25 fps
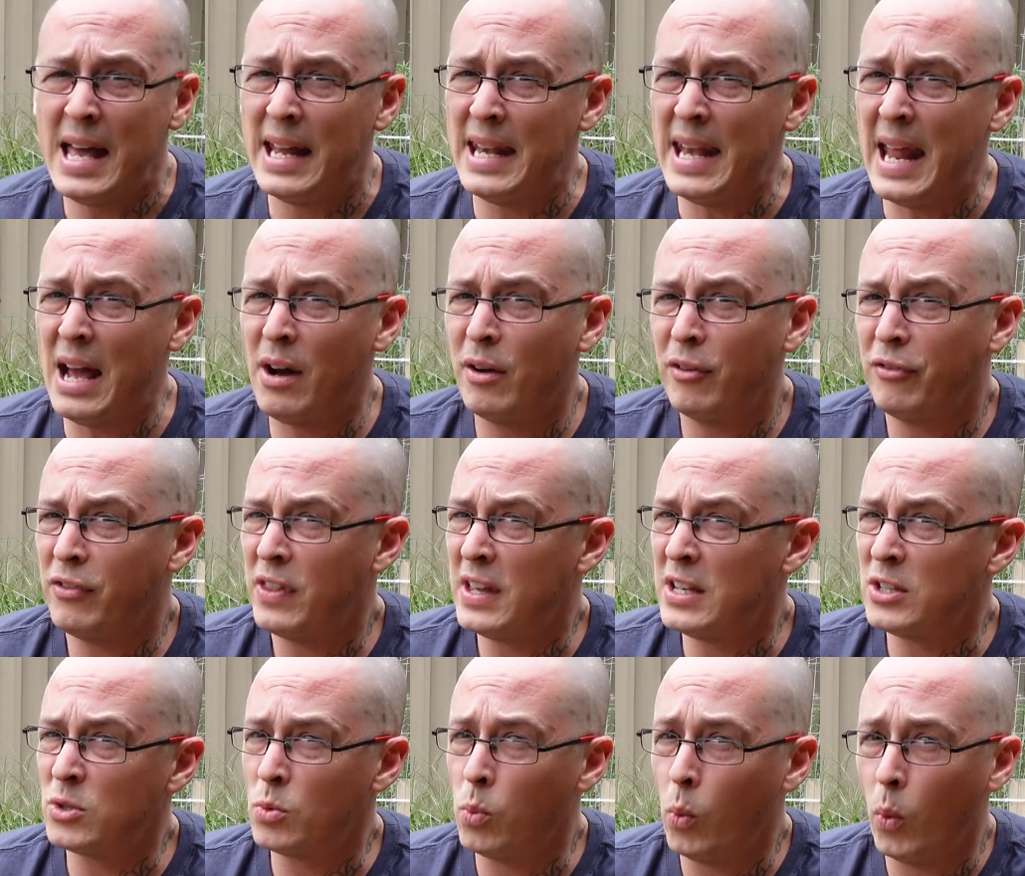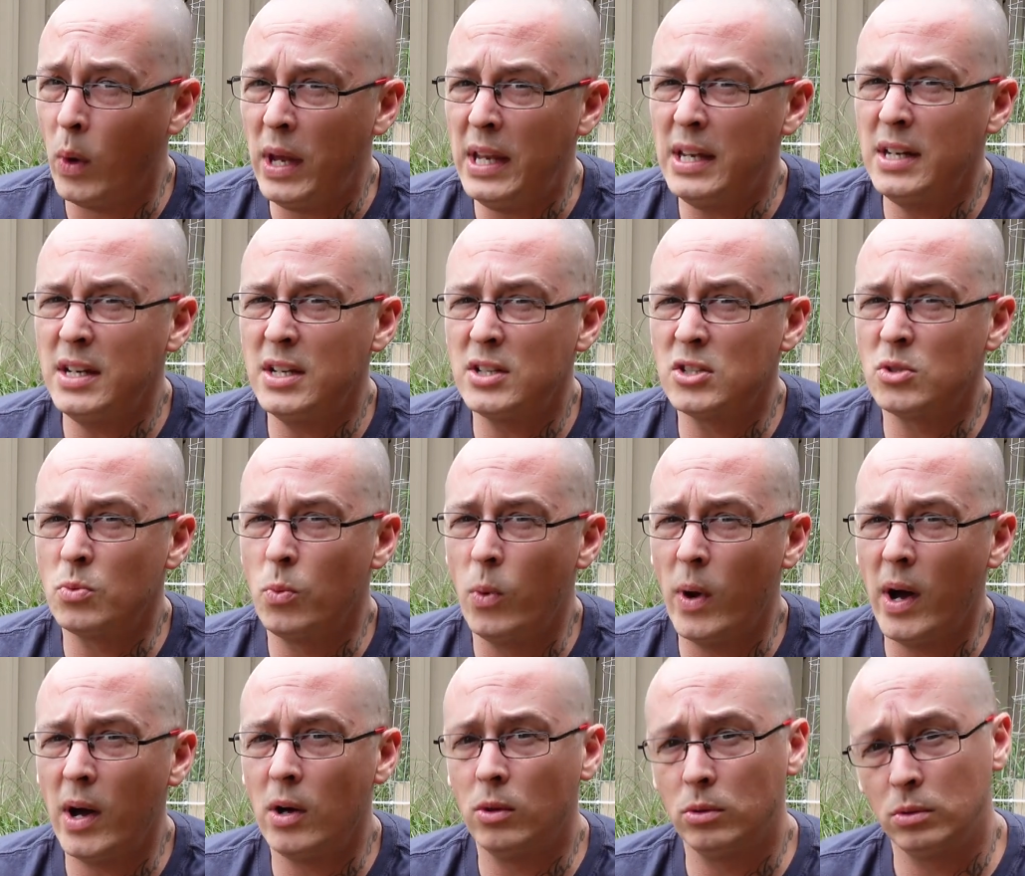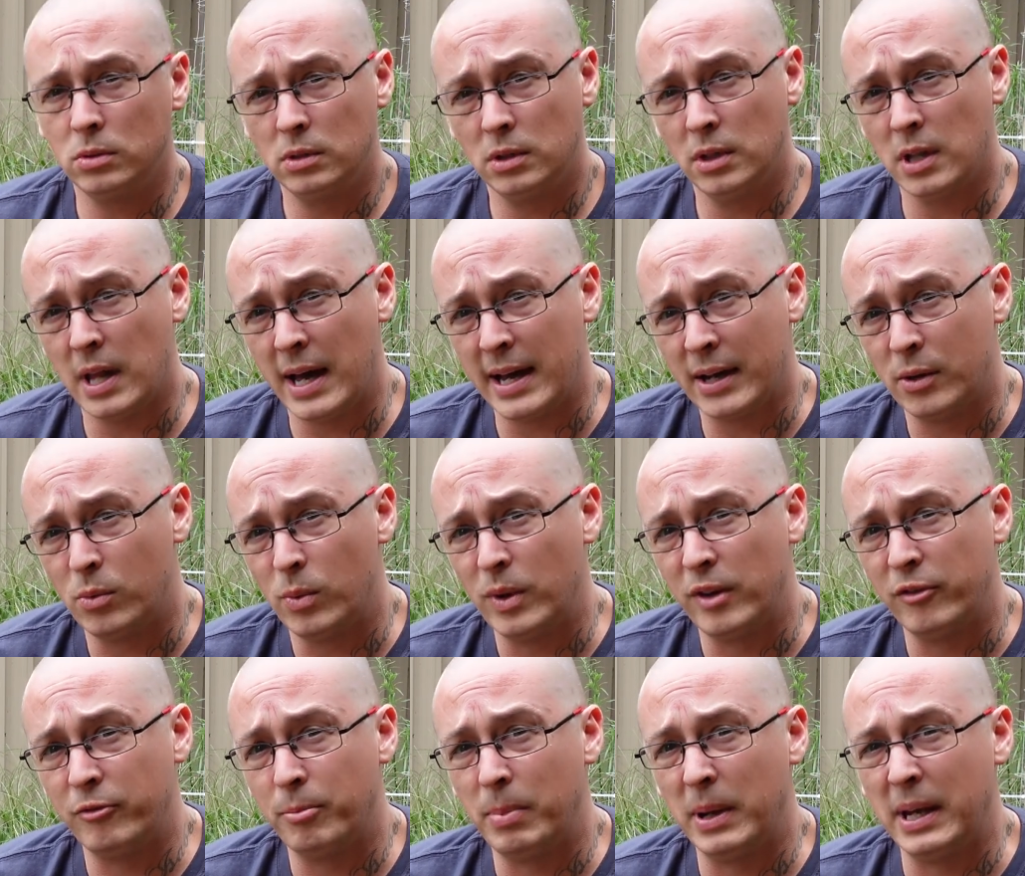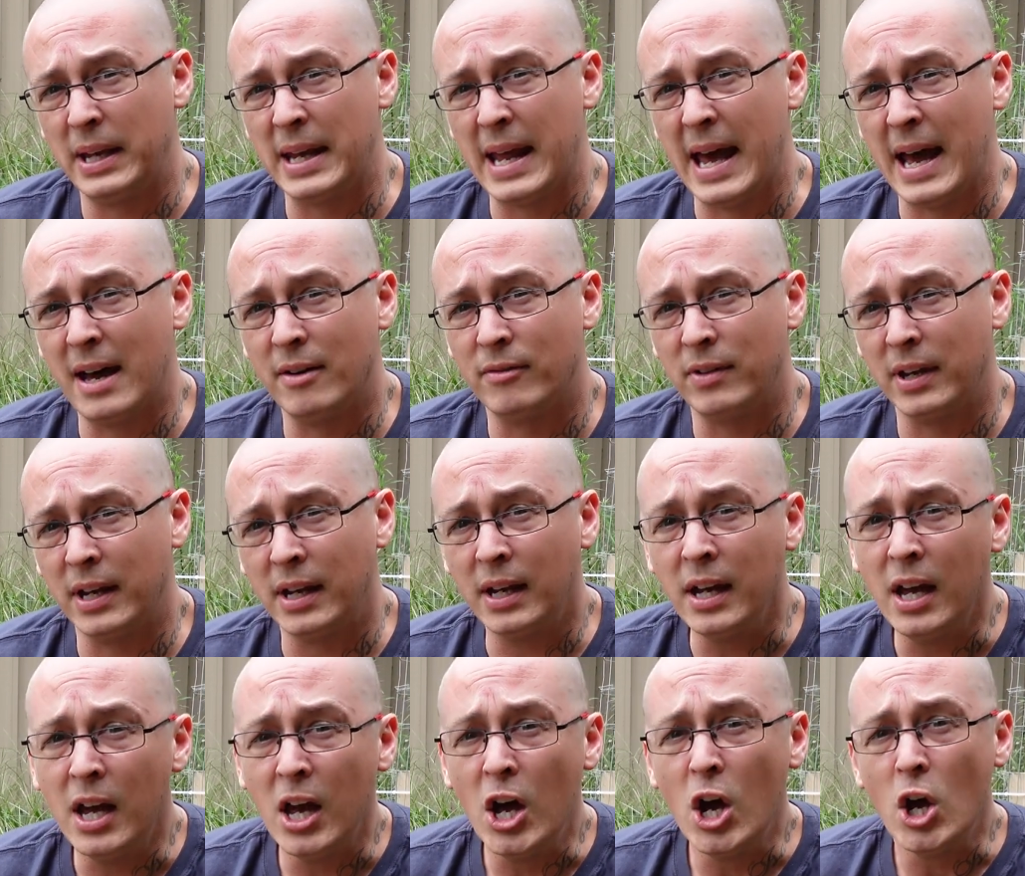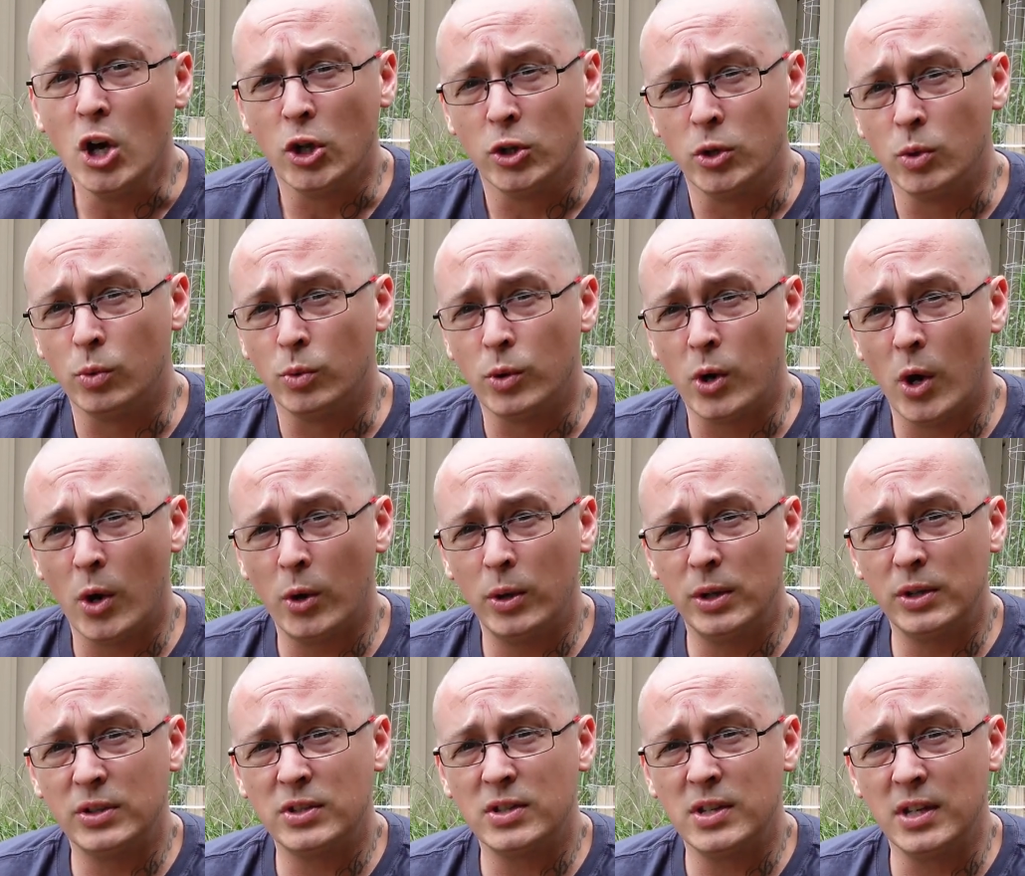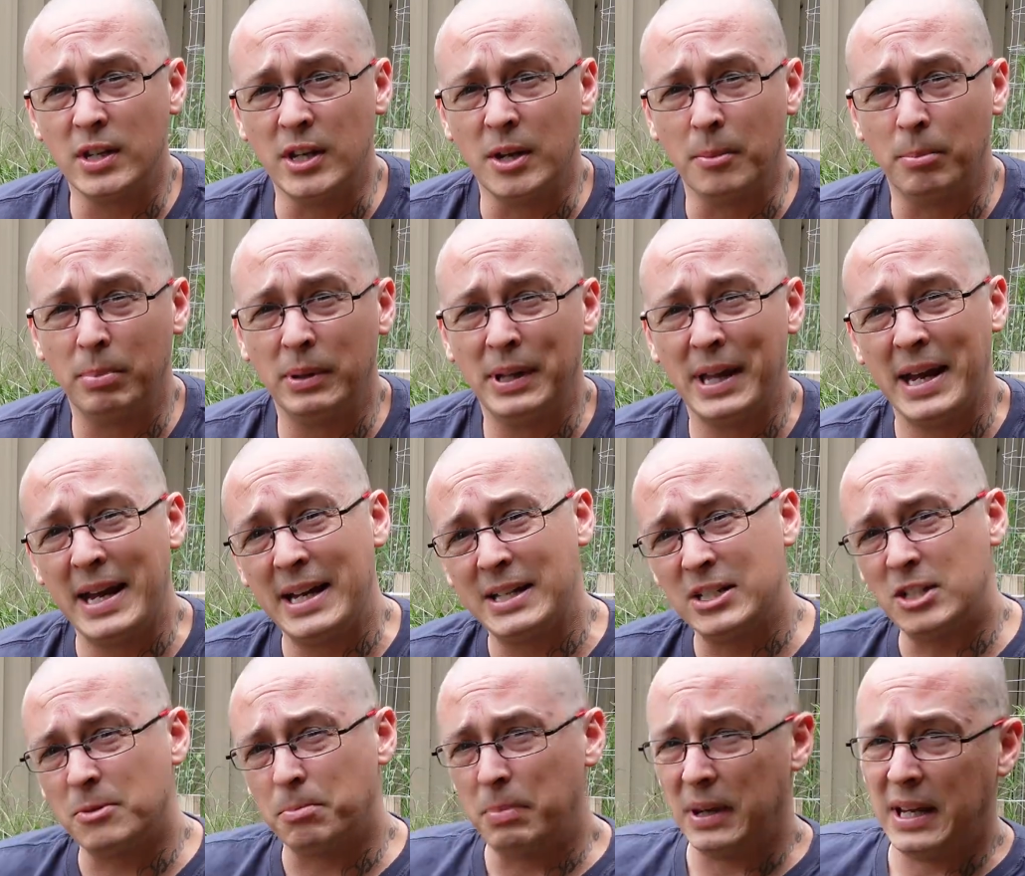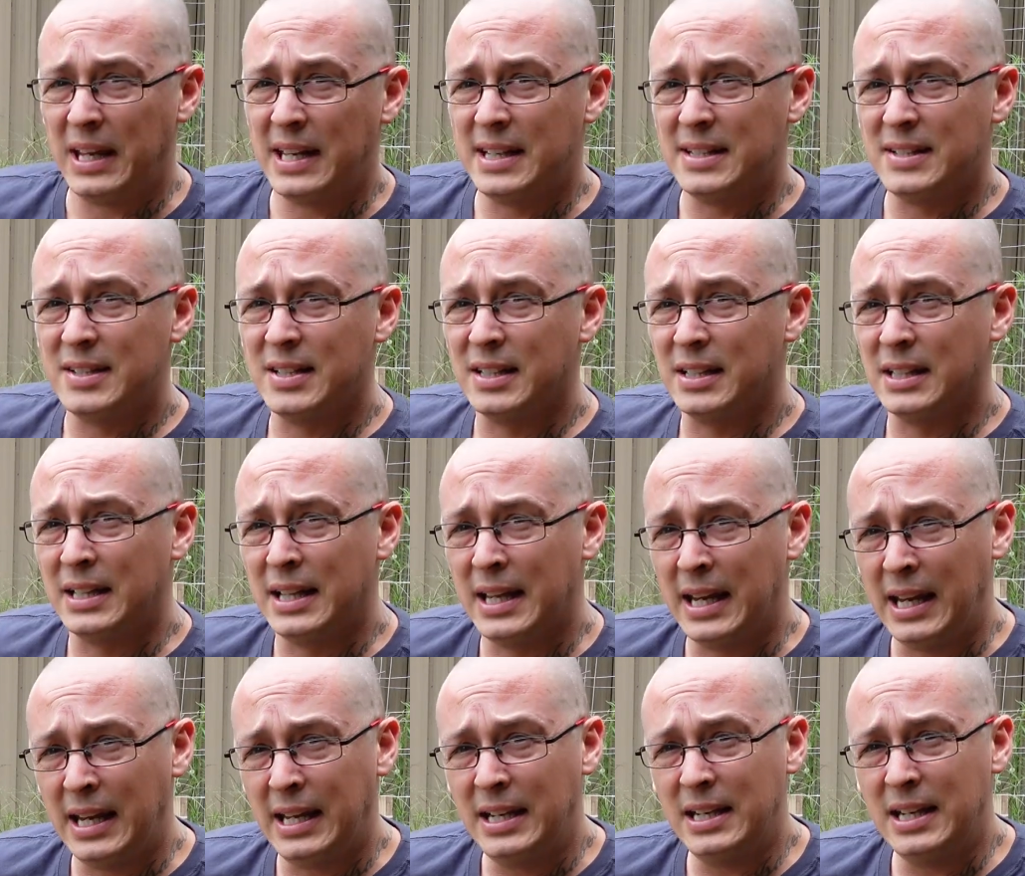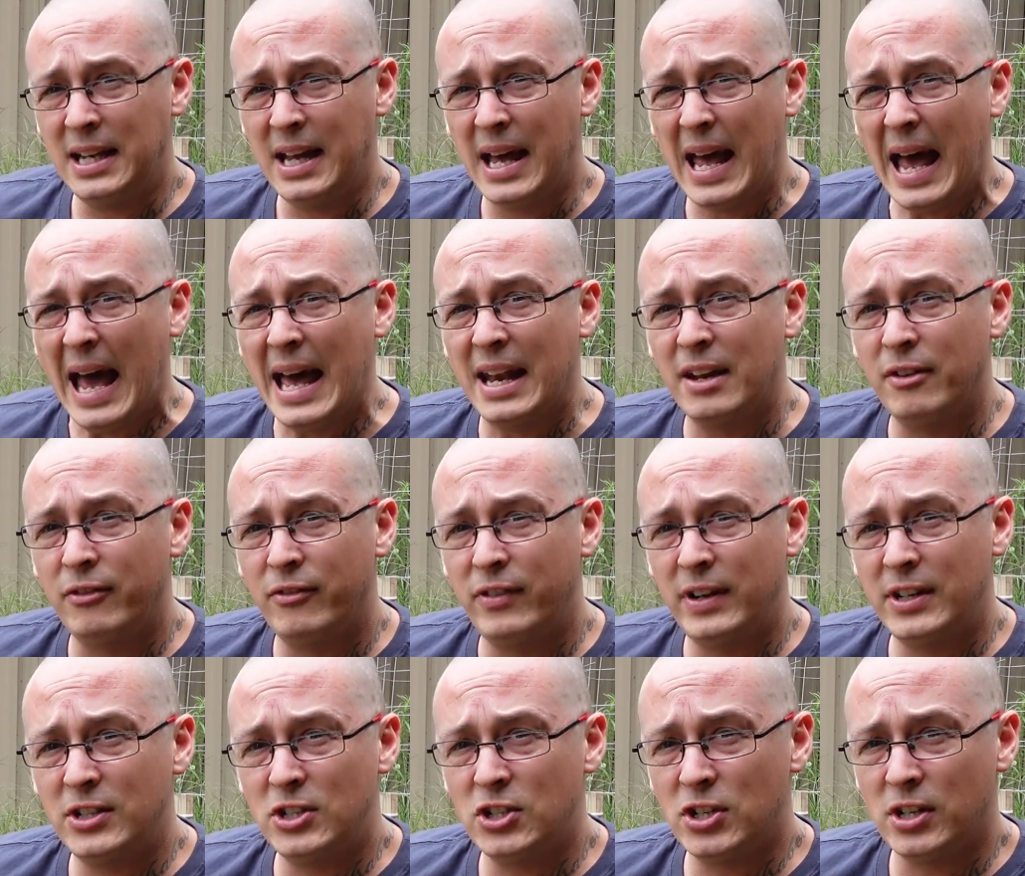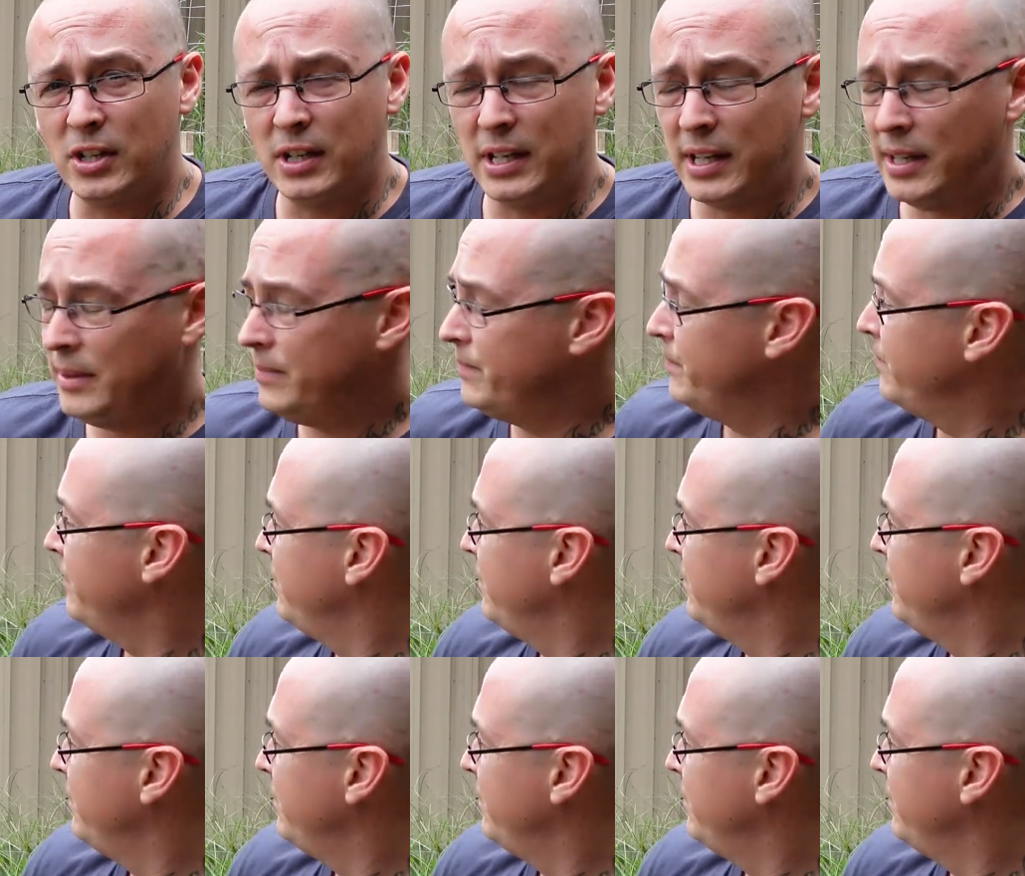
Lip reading: Now, if there's wind as well, like we've been having, you'll notice that your plants begin to lean and eventually